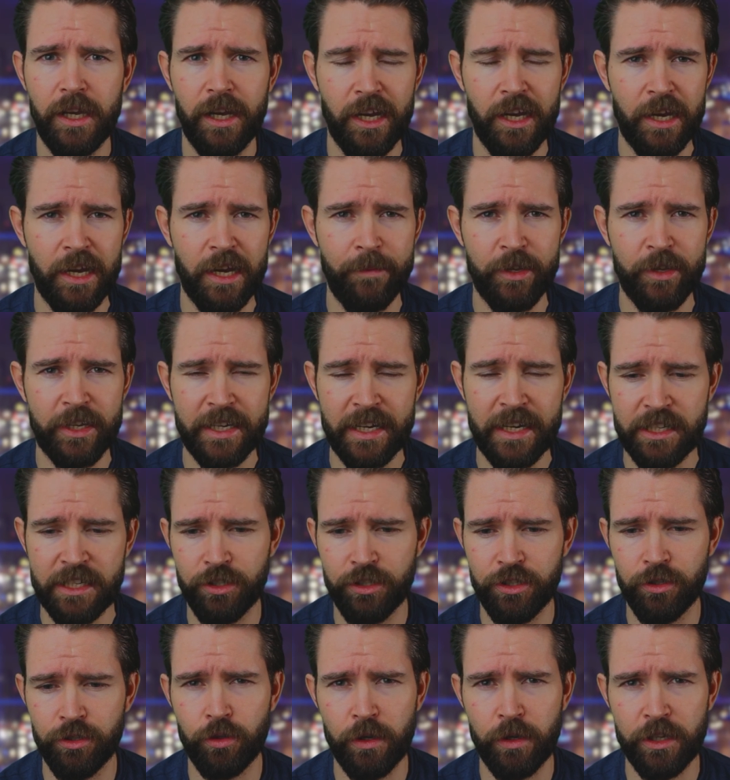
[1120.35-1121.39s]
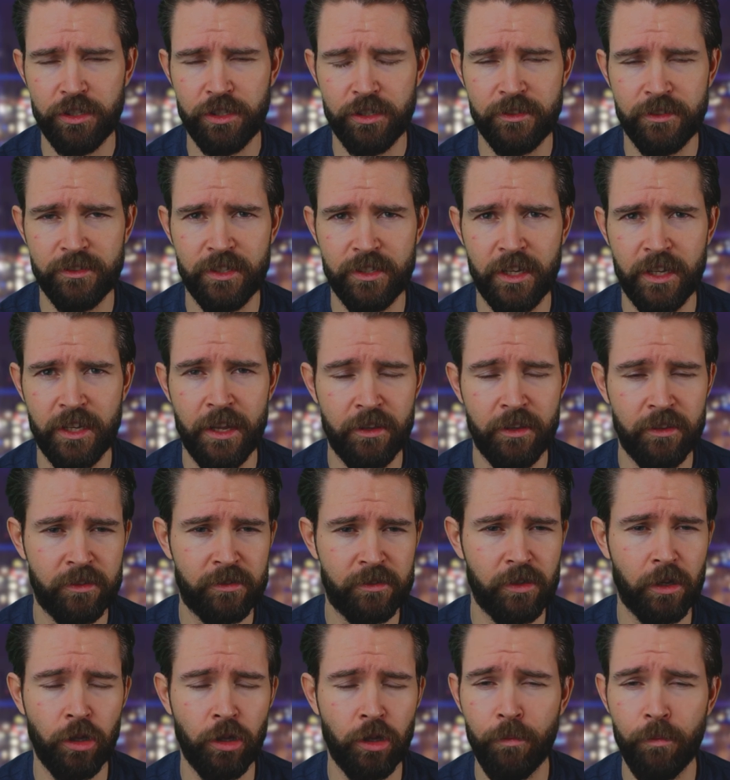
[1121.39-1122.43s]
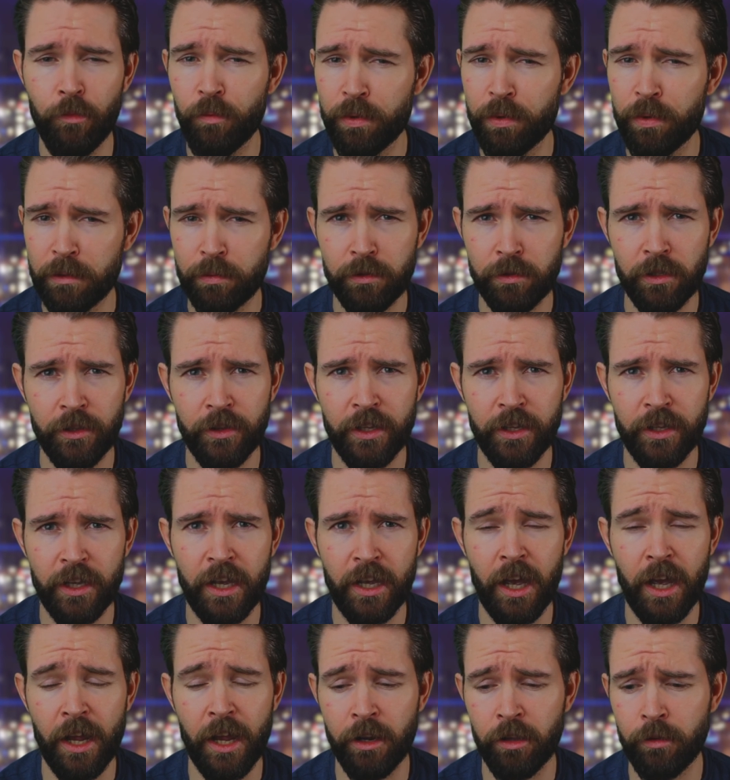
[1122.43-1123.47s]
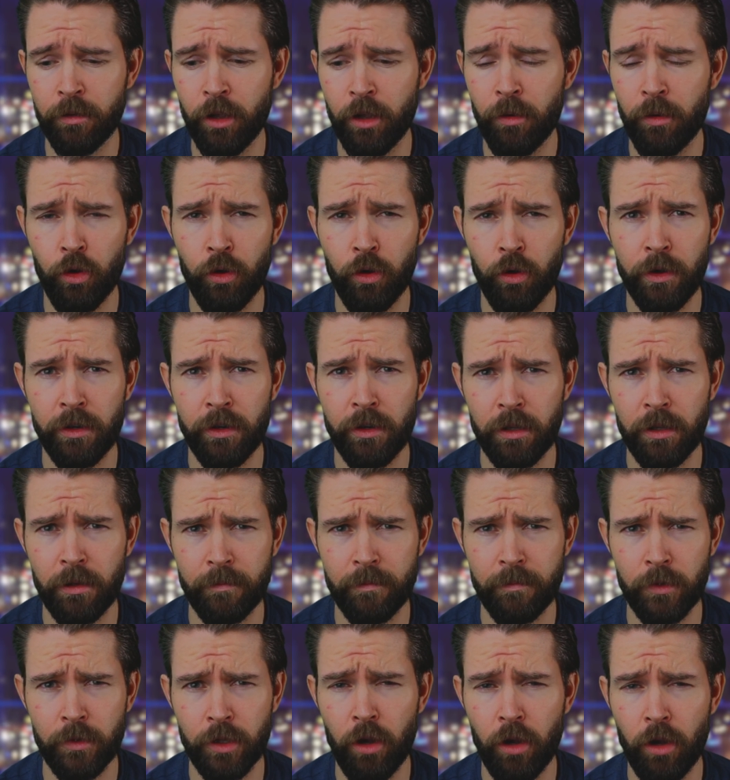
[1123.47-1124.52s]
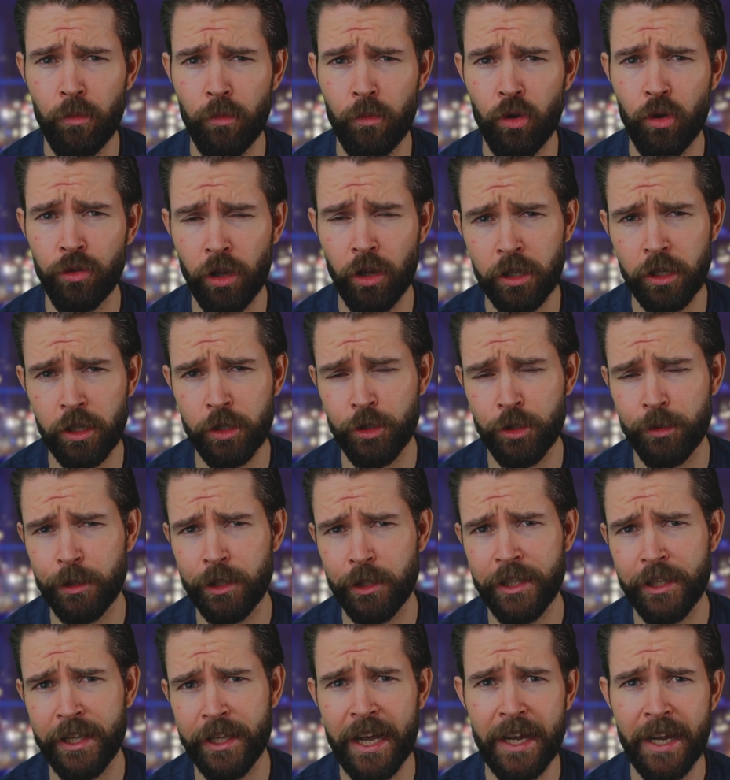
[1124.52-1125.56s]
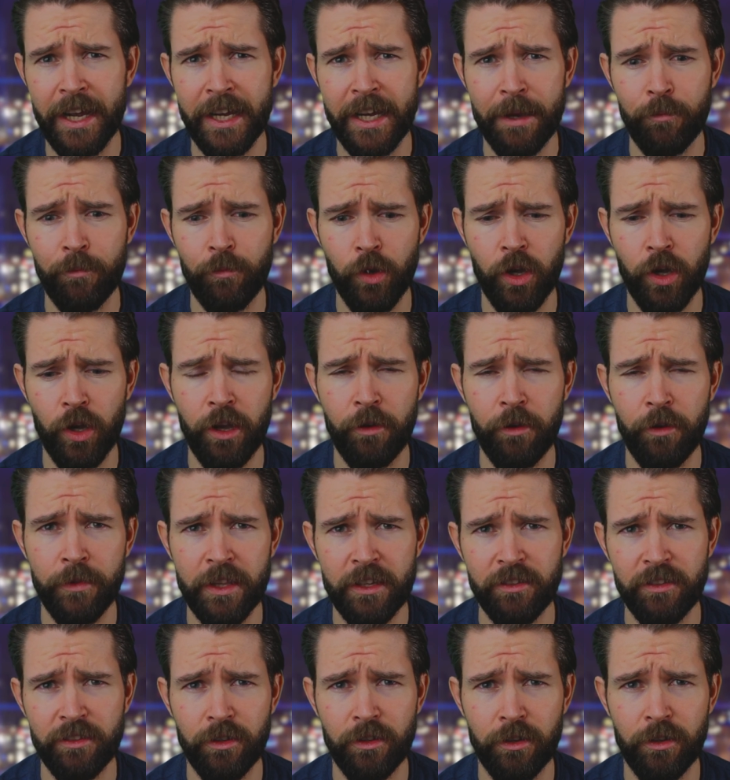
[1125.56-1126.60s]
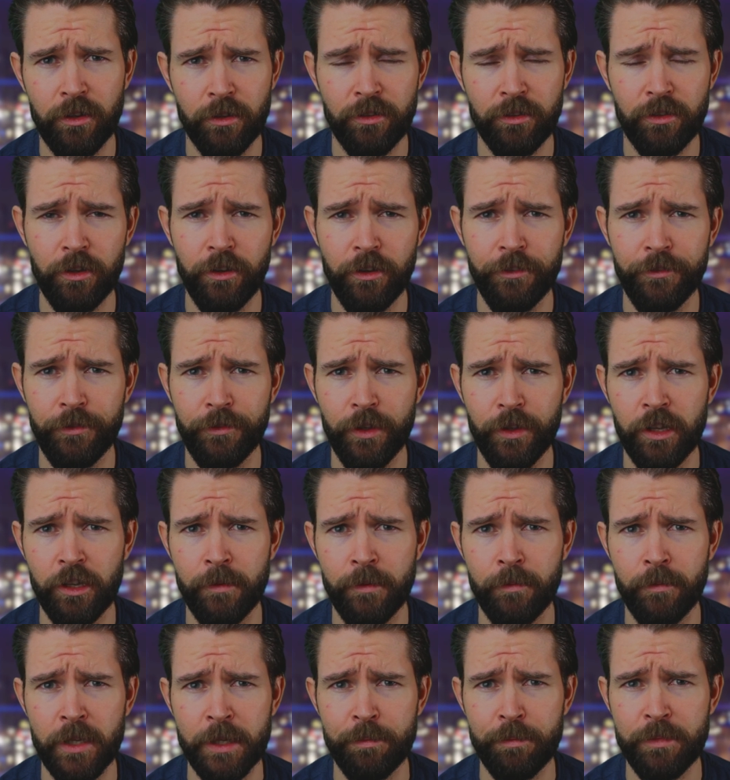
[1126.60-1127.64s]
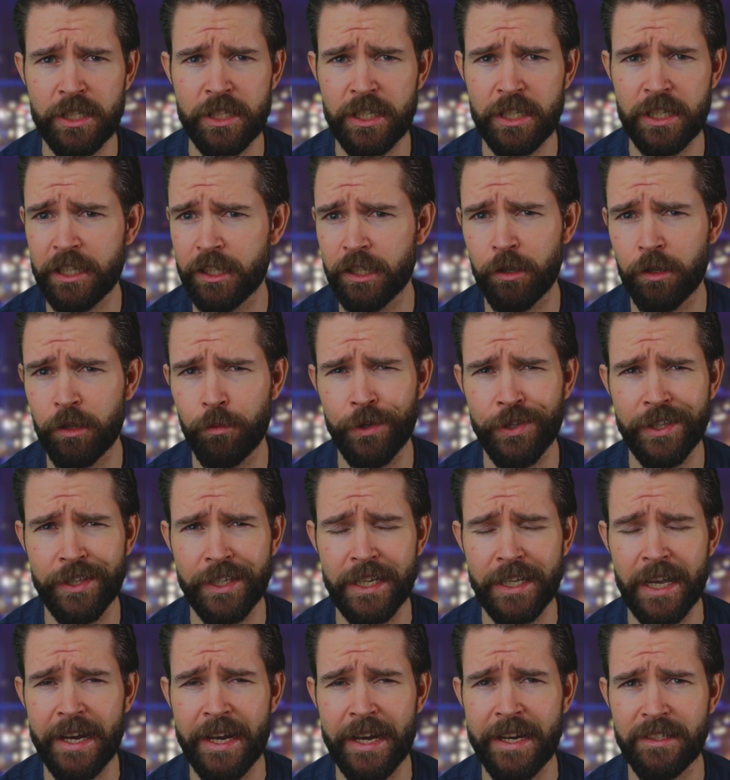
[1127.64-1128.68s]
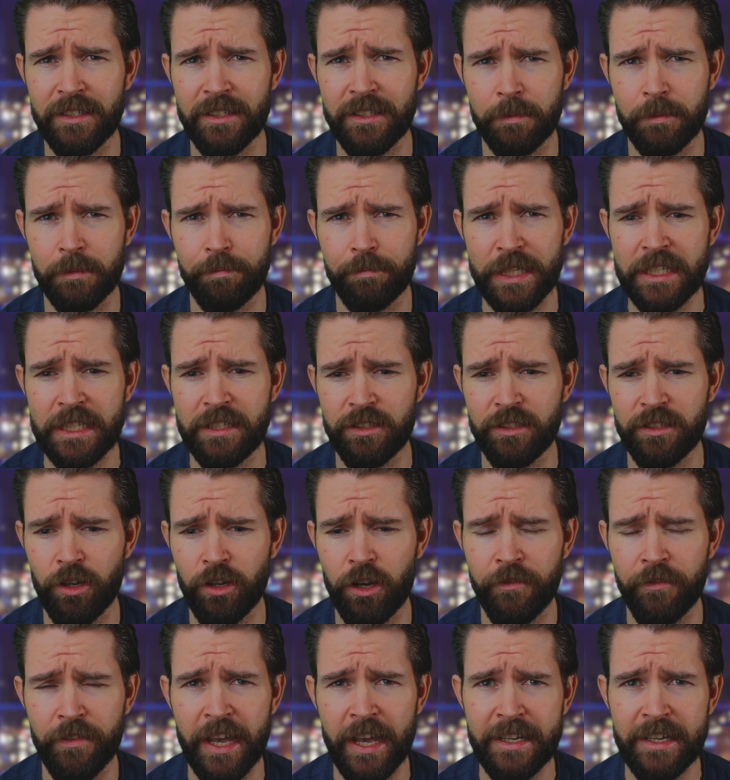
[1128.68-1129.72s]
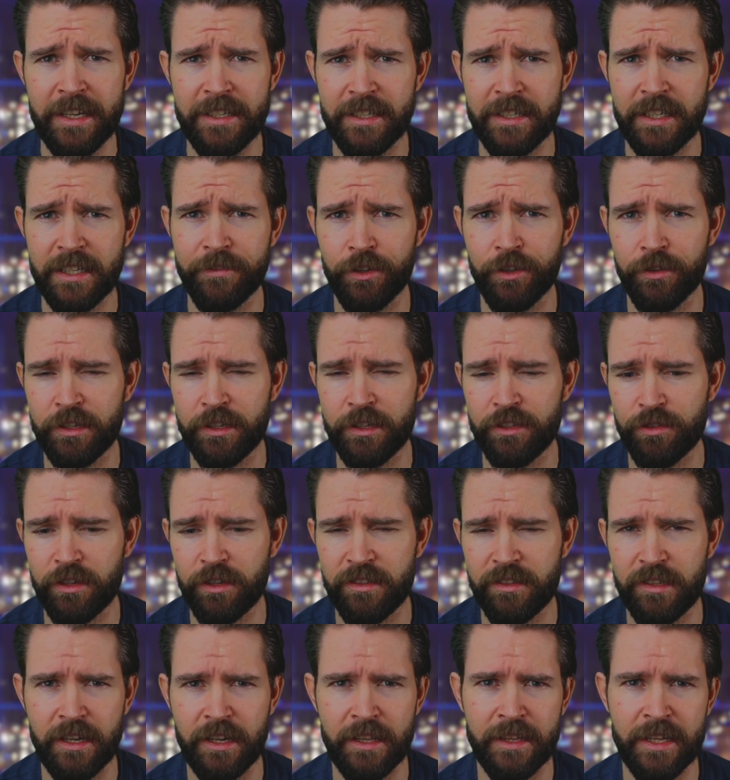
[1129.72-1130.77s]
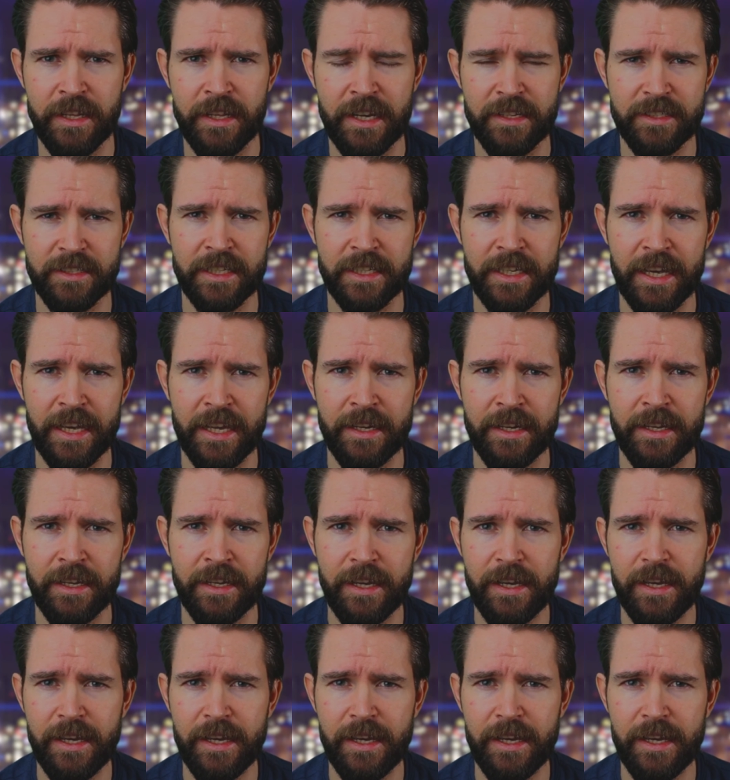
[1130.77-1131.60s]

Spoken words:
You can ask your questions there. There's a lot more people on there, and who are a lot more knowledgeable than I am with this sort of stuff, in particular with the NSB sort of editing. If you're interested in that, again,